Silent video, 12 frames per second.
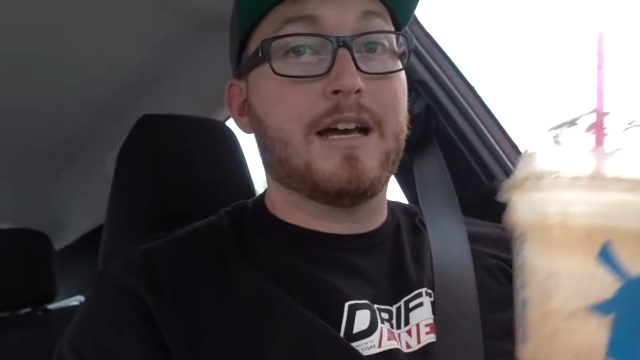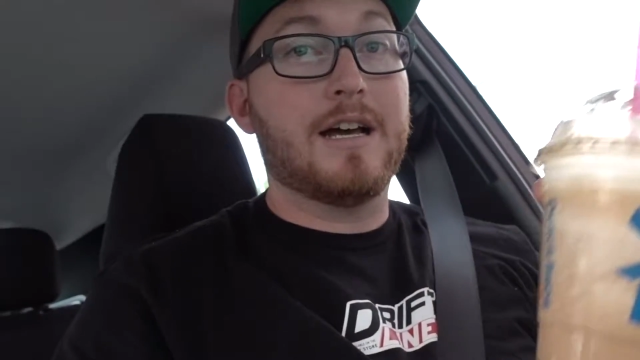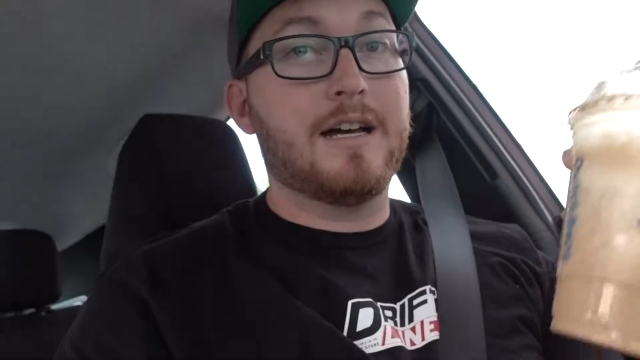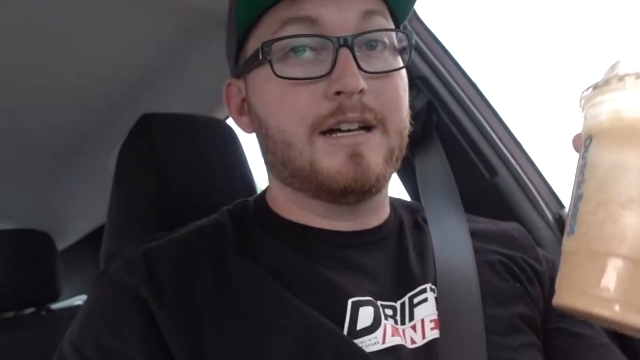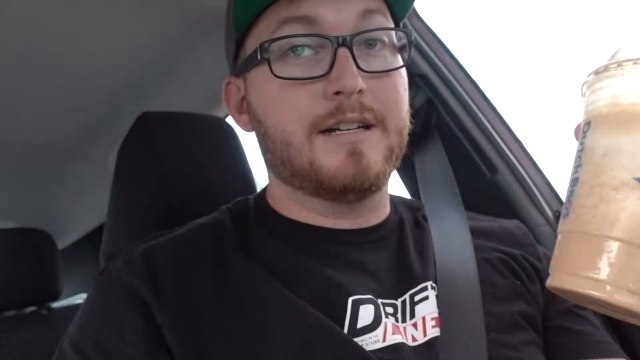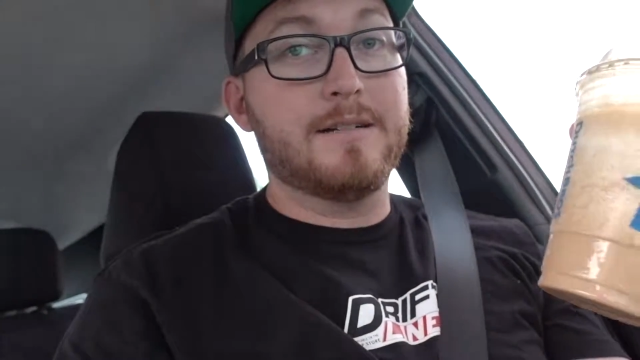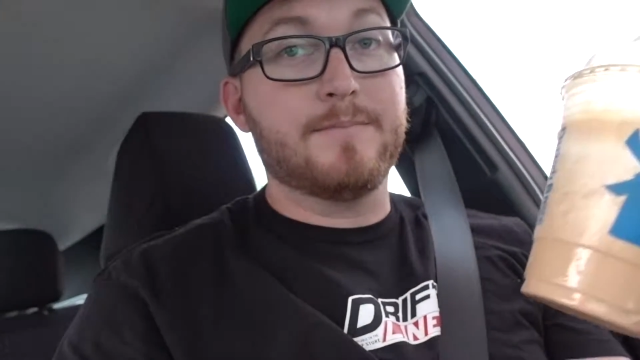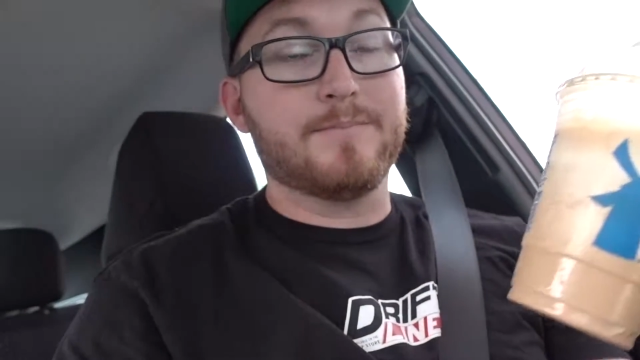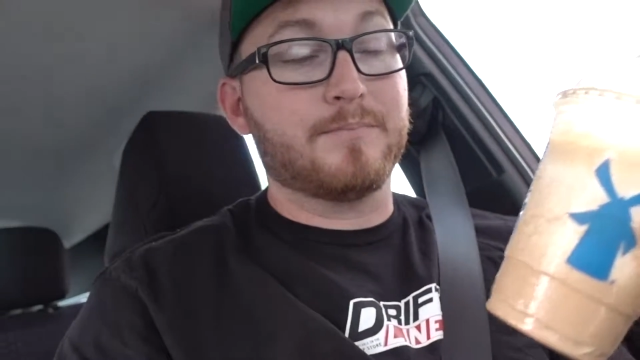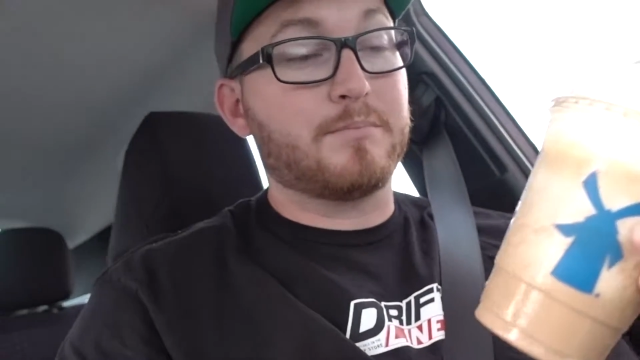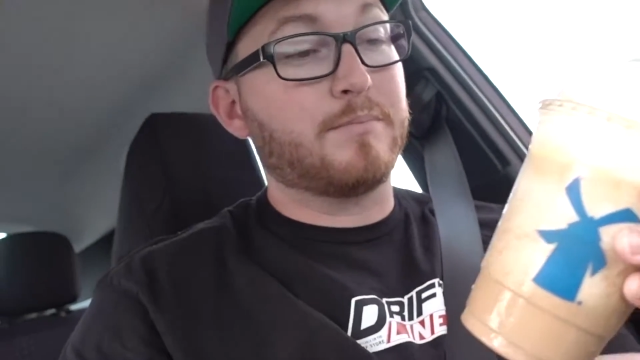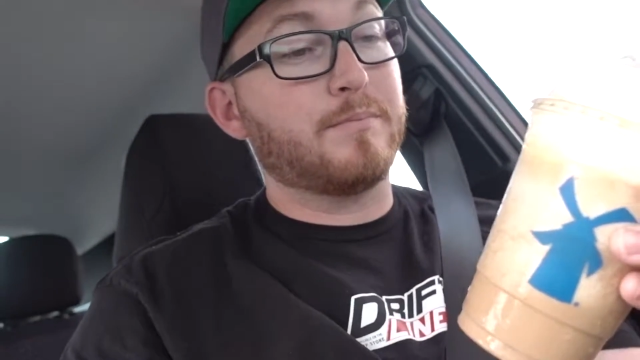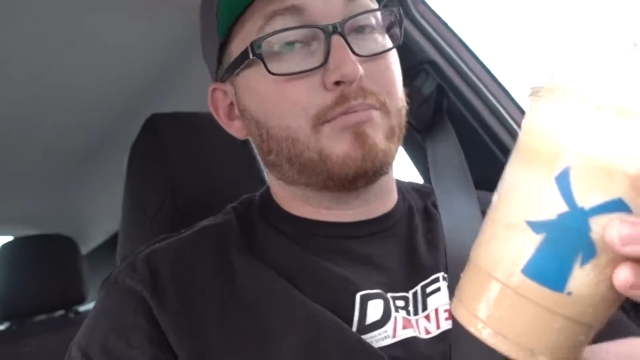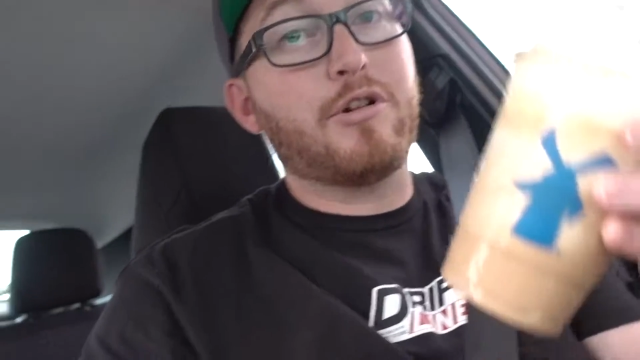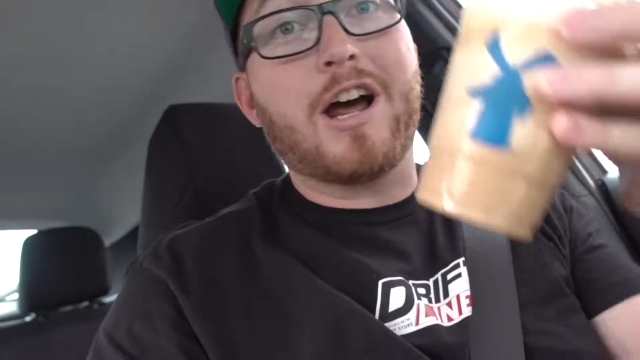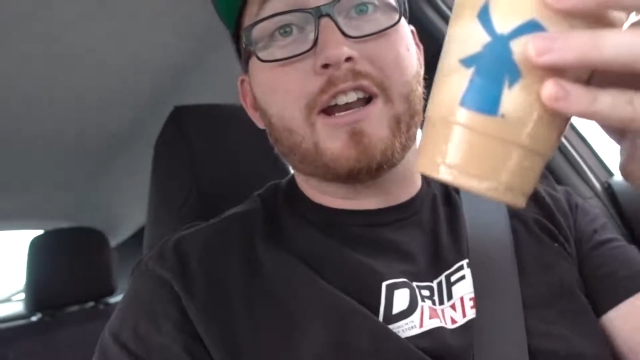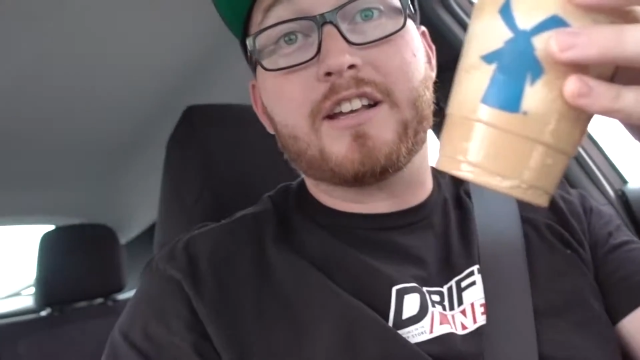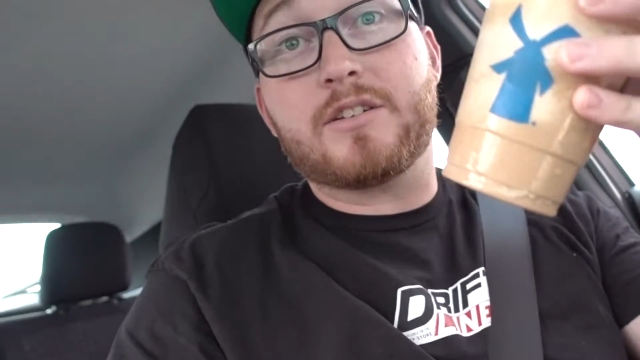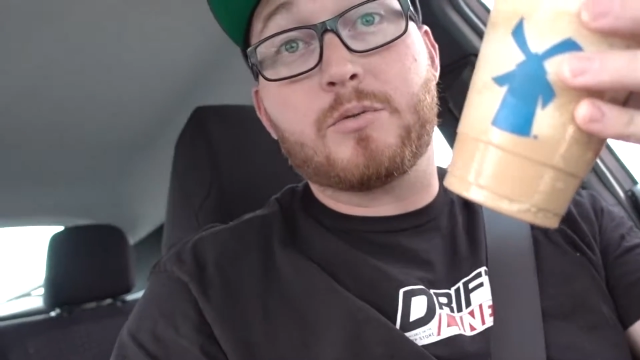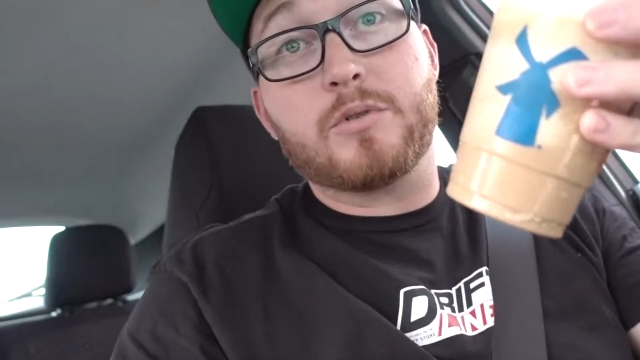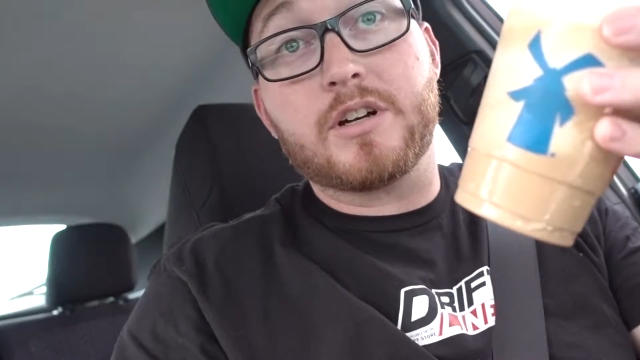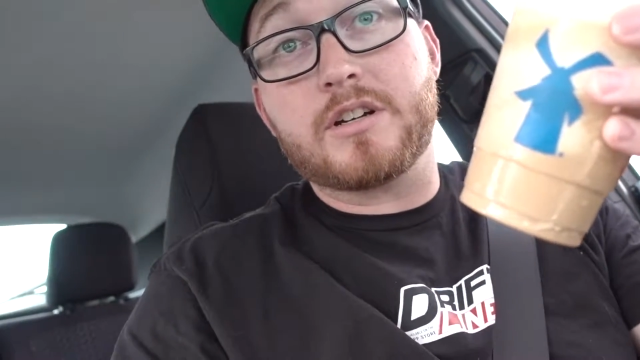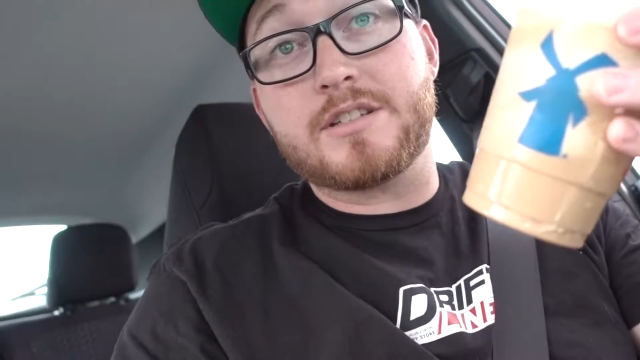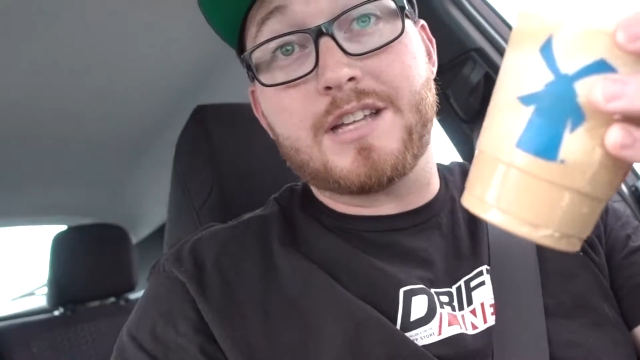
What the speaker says: Product works.